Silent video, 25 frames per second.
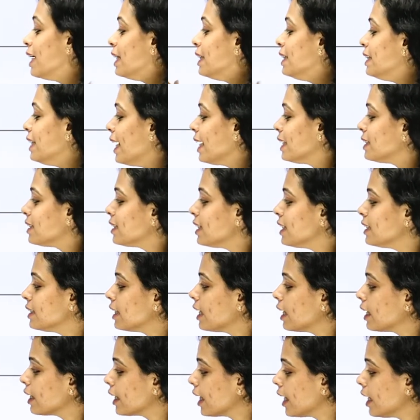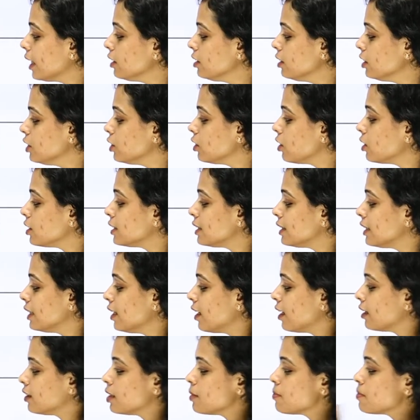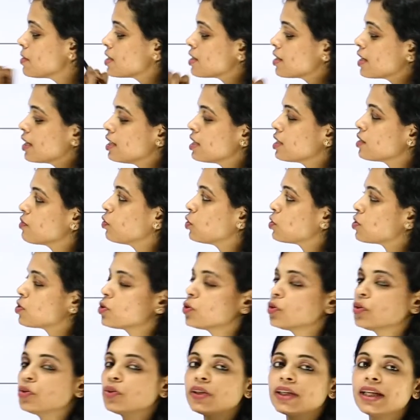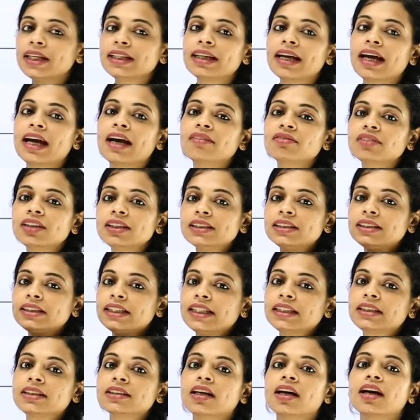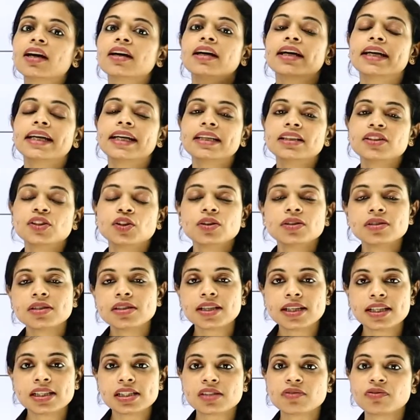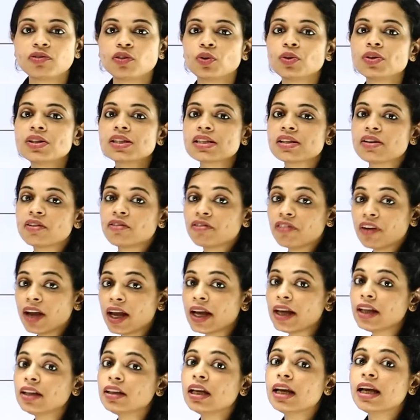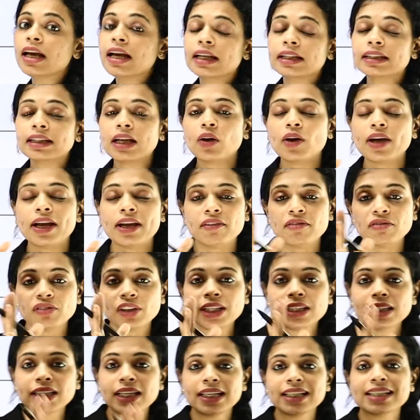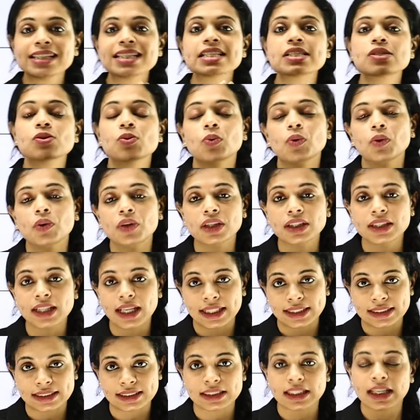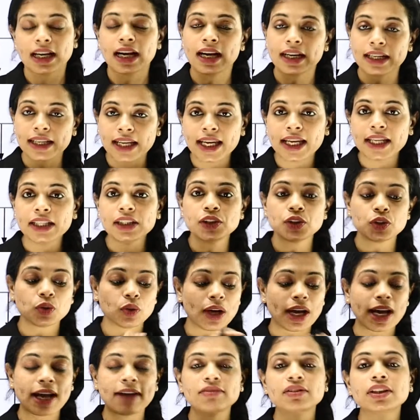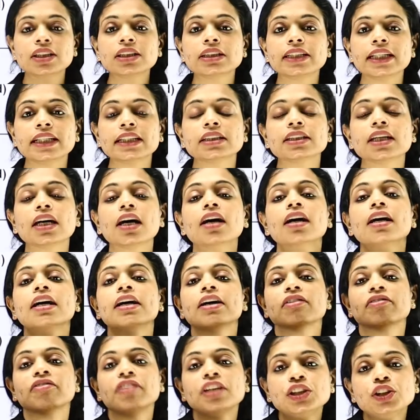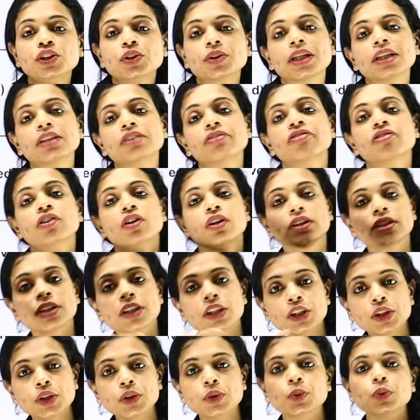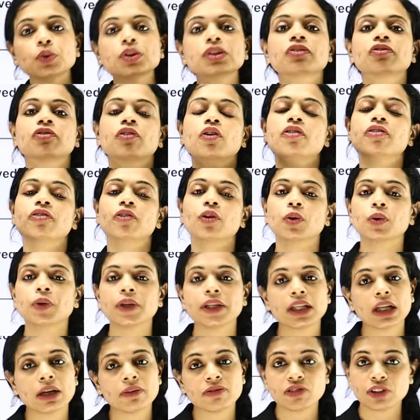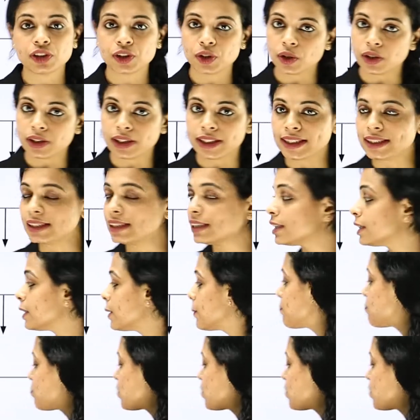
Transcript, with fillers: Next is again your C R M Salesforce. So you can have this data in your Salesforce where now everything is organized. Again, you have the data which you can further use for following up with your leads.